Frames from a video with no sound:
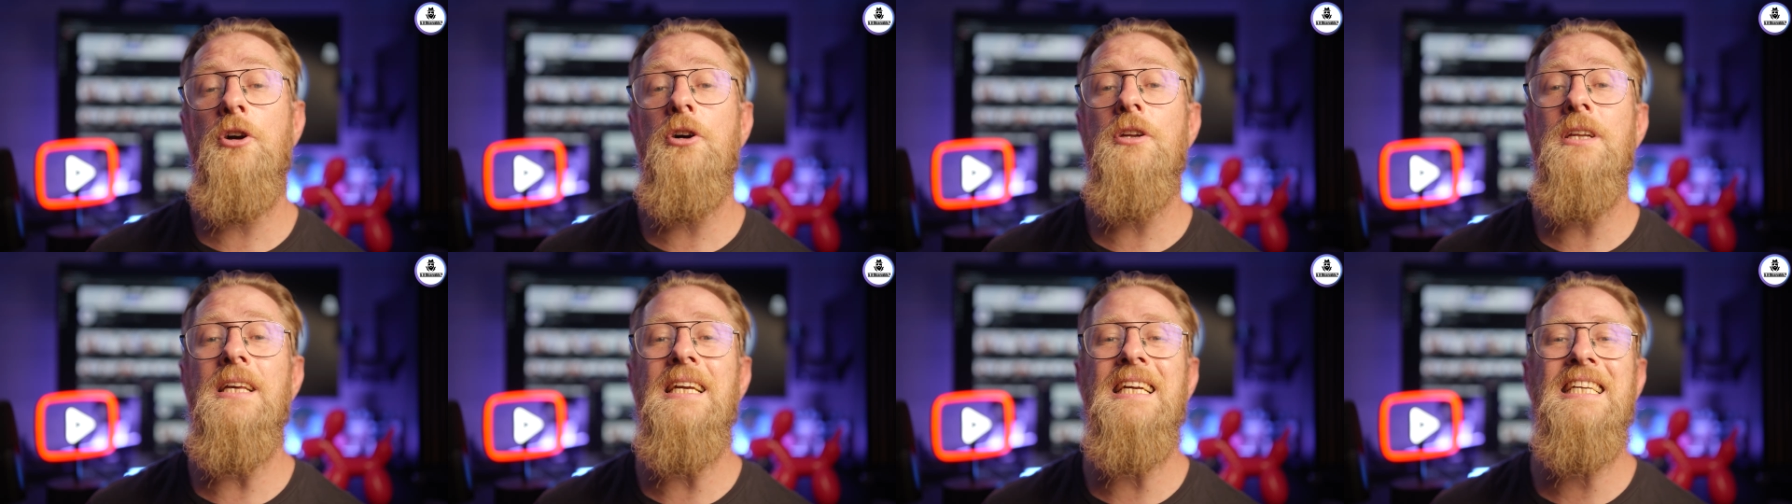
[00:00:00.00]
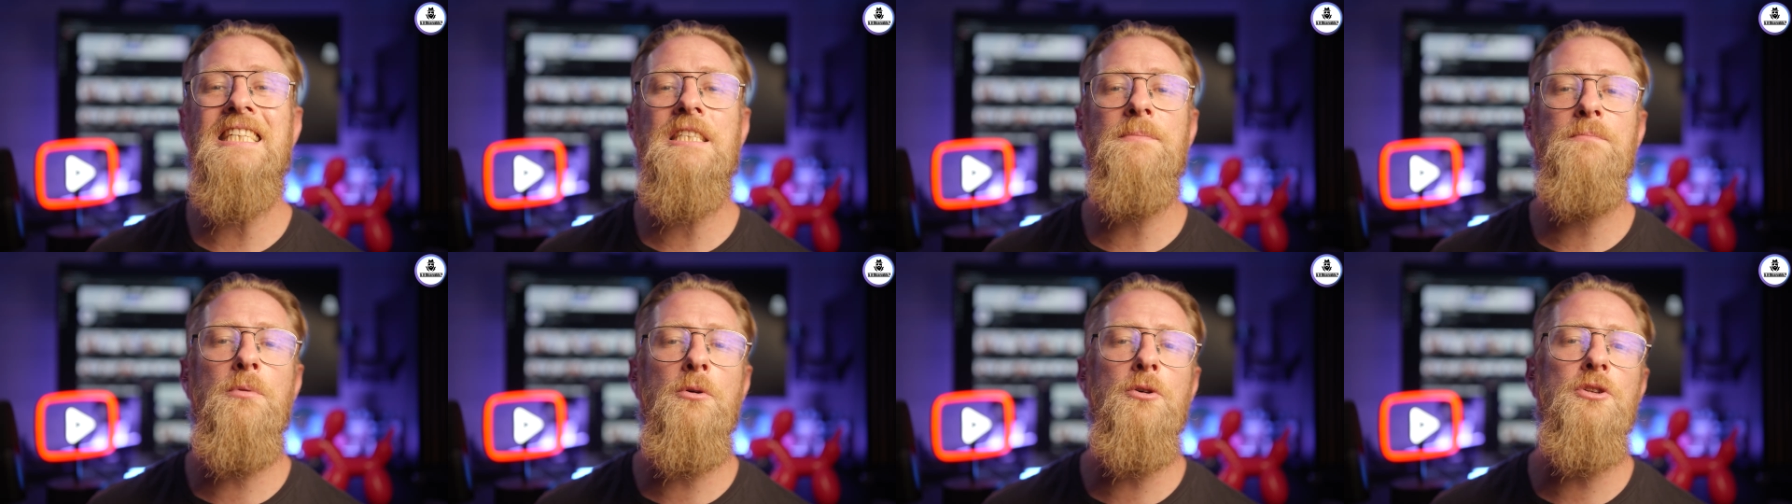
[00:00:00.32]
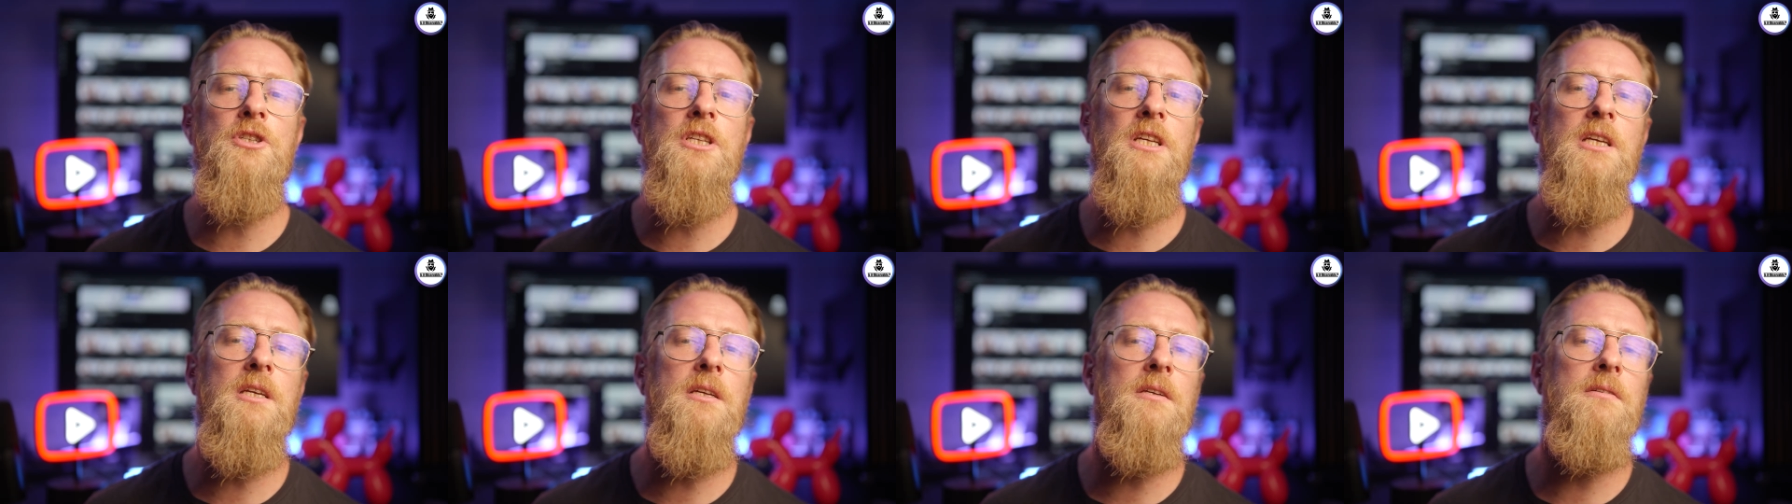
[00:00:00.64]
not
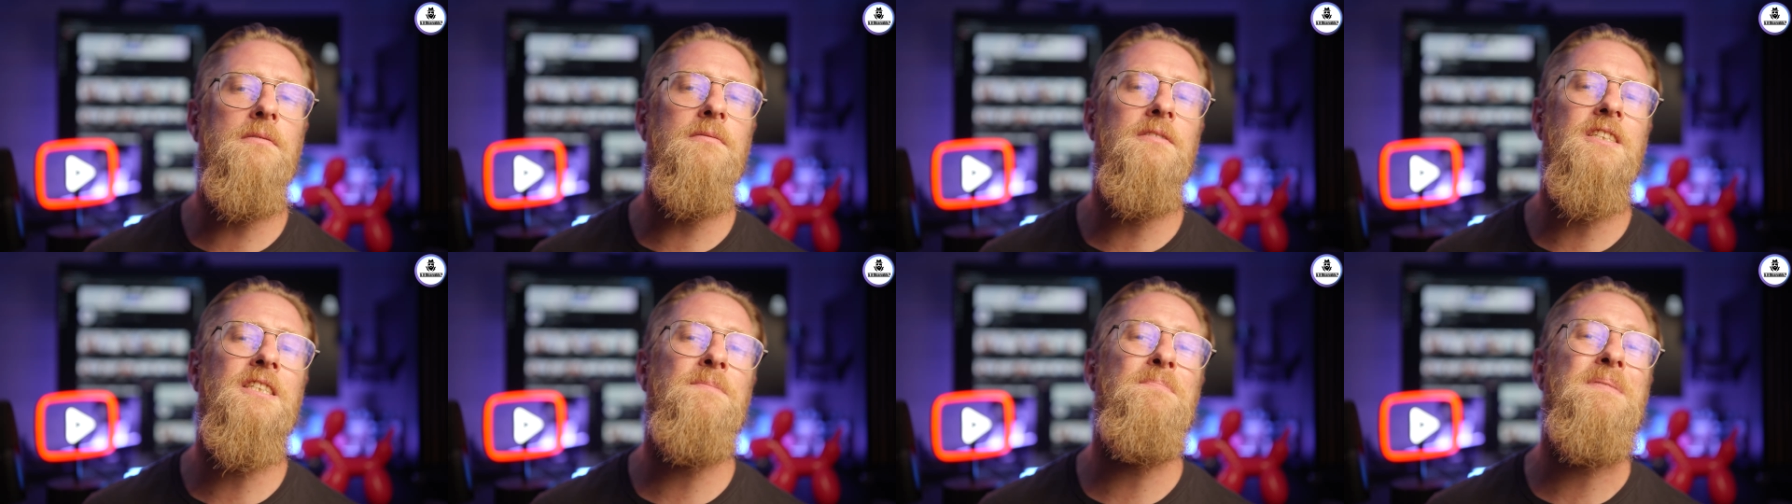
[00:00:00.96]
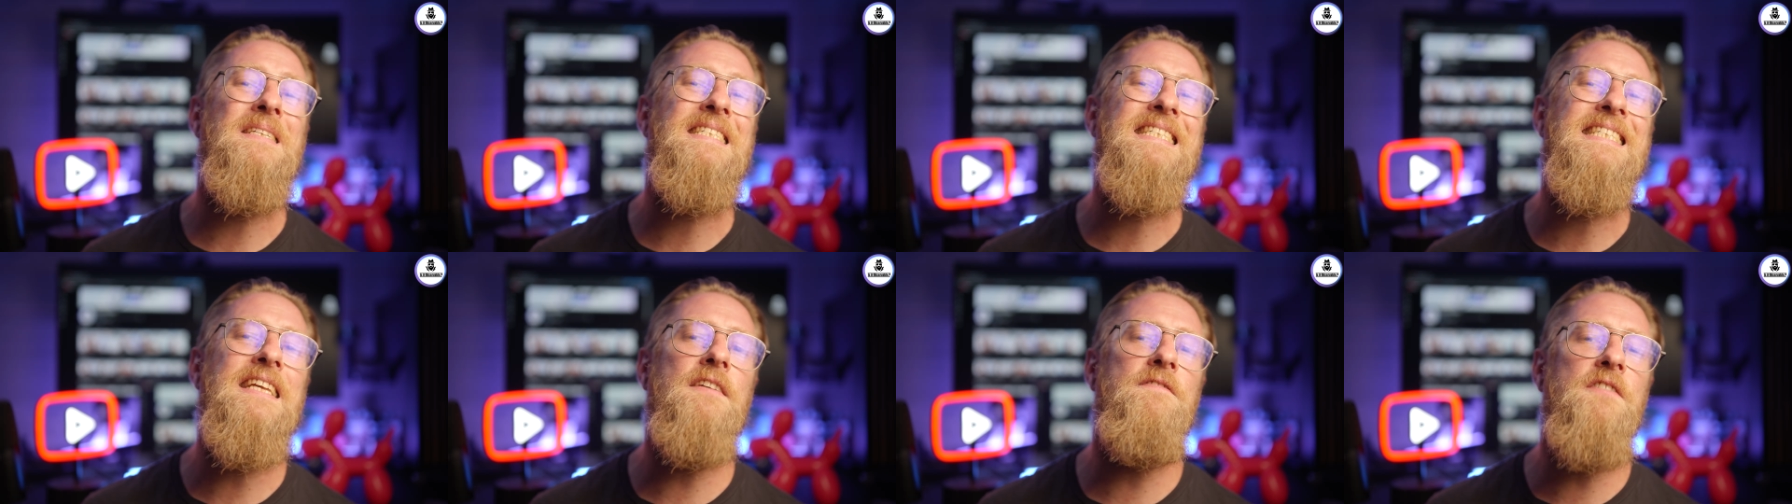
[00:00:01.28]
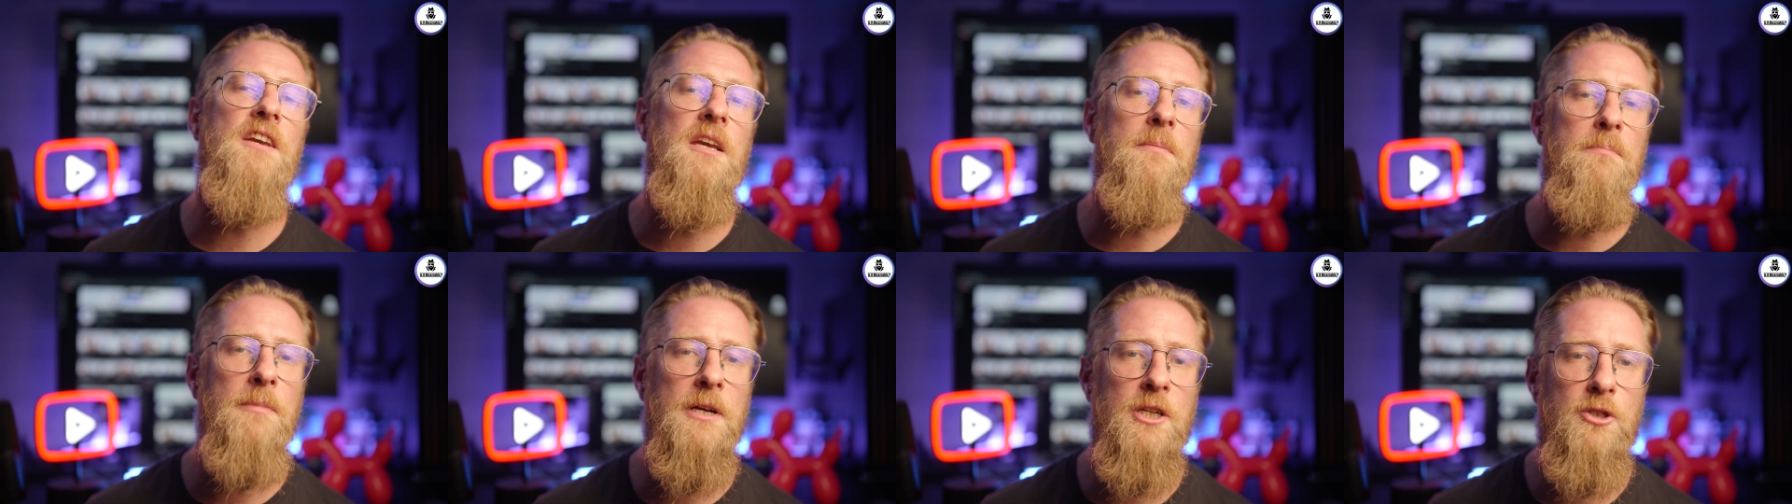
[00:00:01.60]
exposing
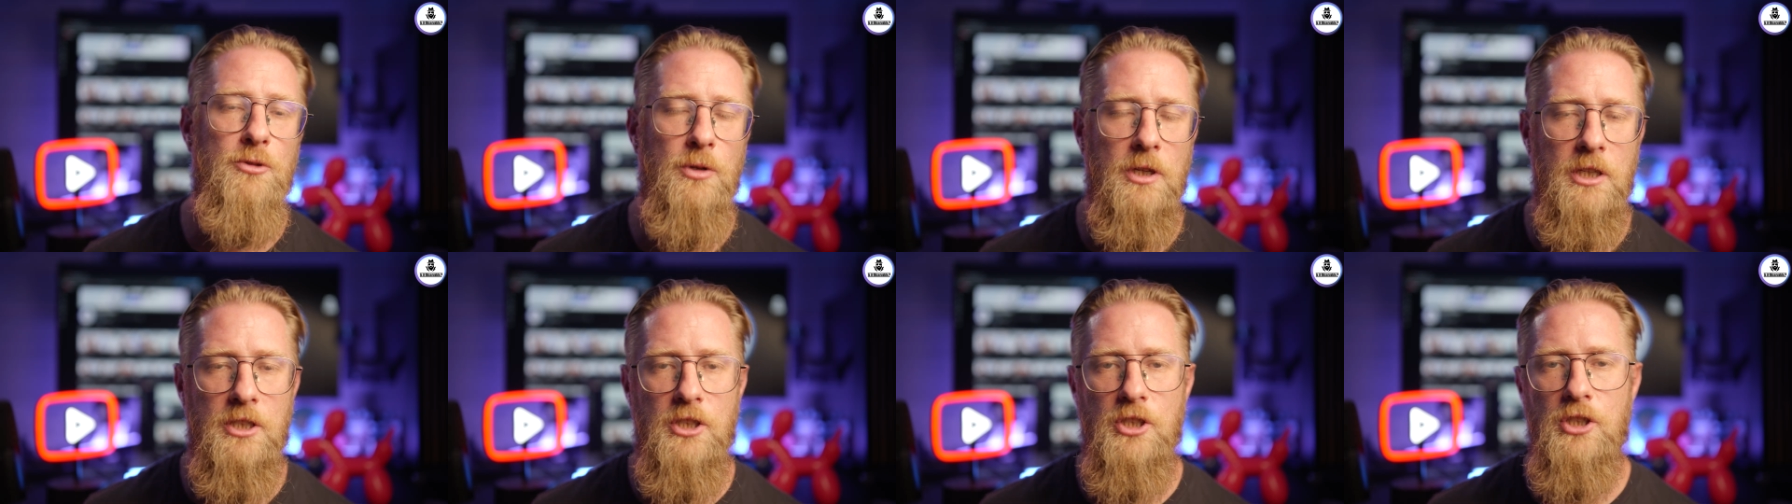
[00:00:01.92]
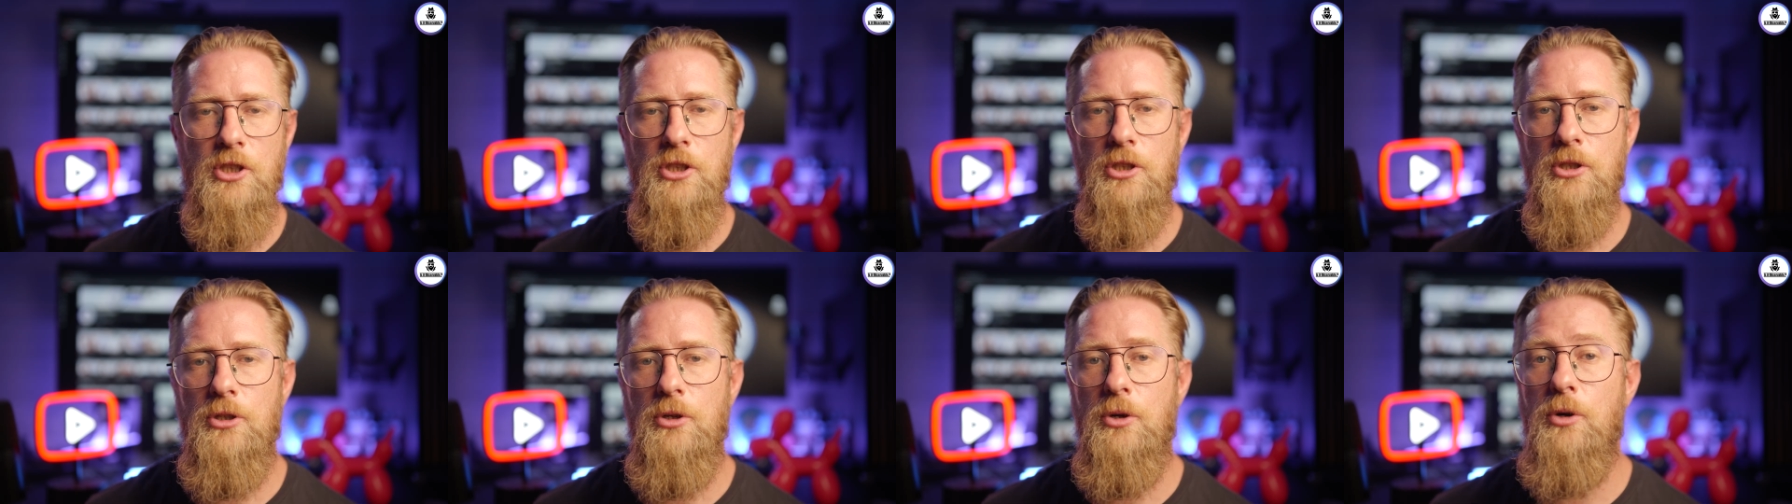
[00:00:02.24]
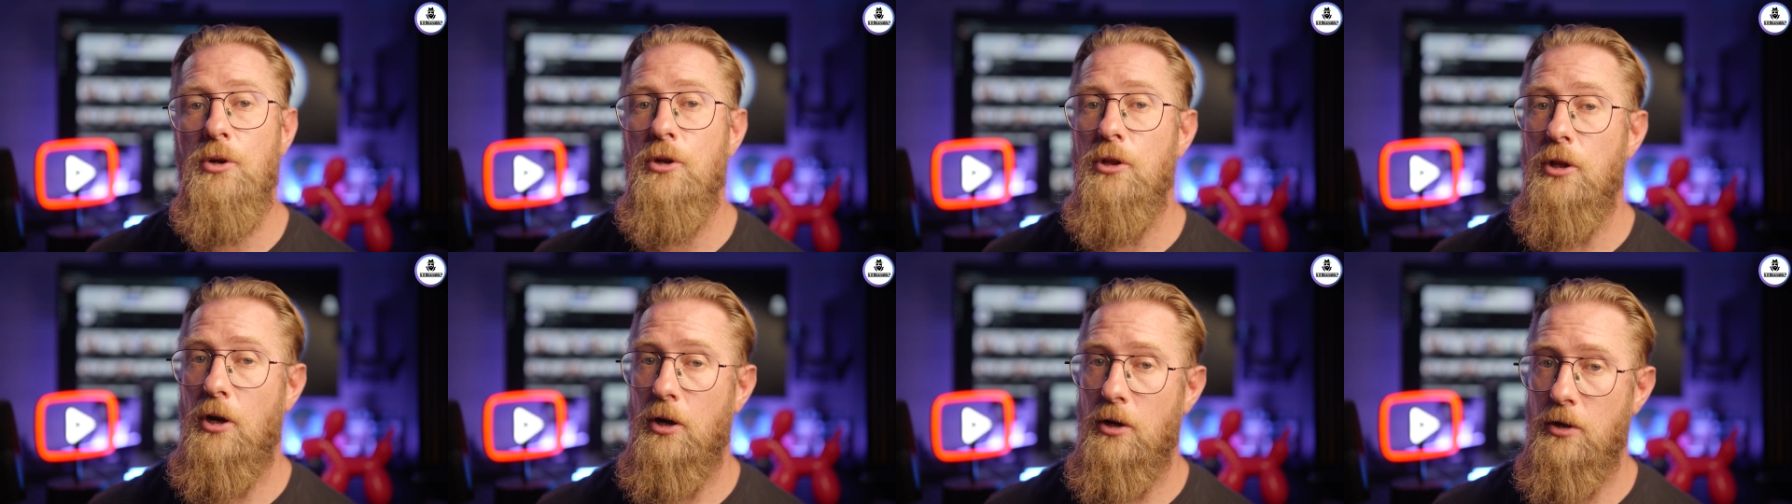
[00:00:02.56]
specific metrics
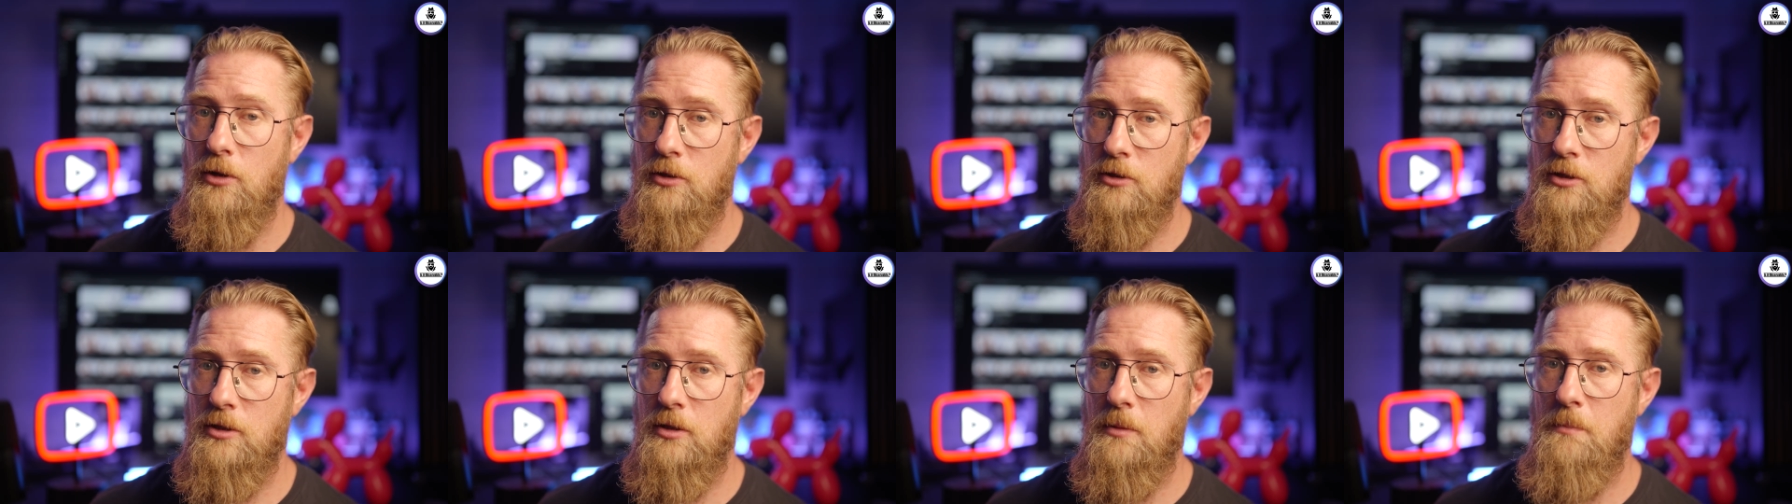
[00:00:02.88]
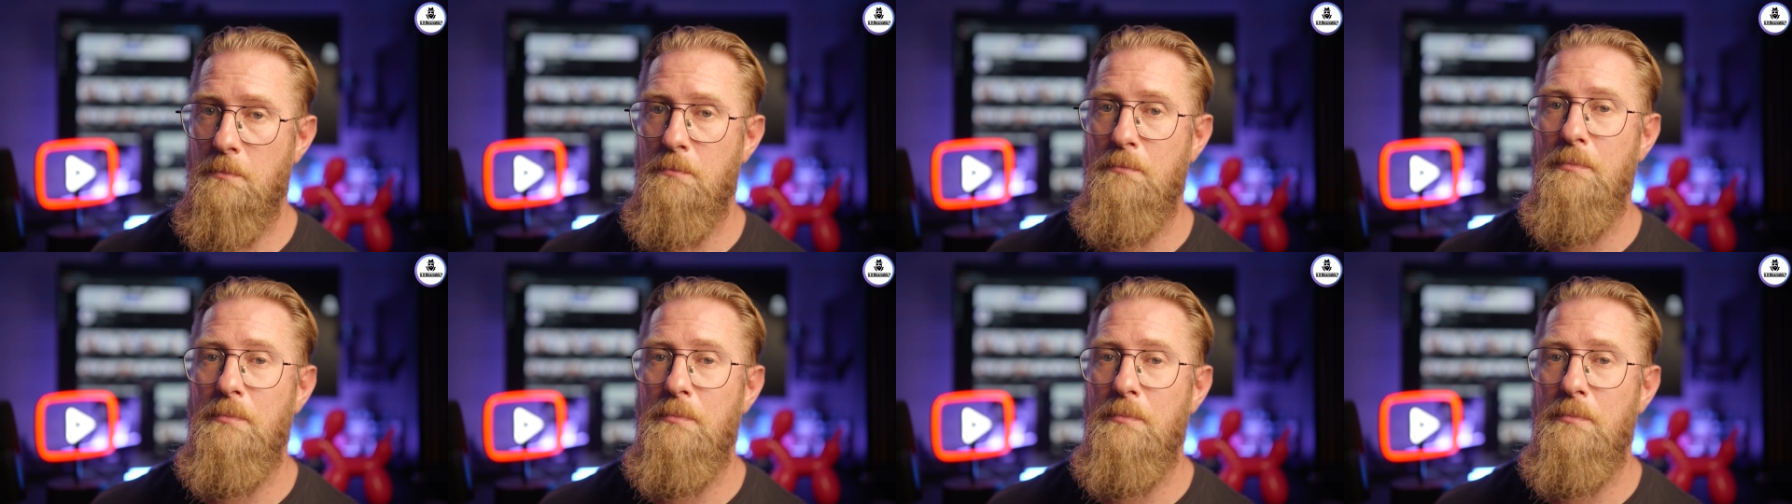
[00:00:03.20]
or logs,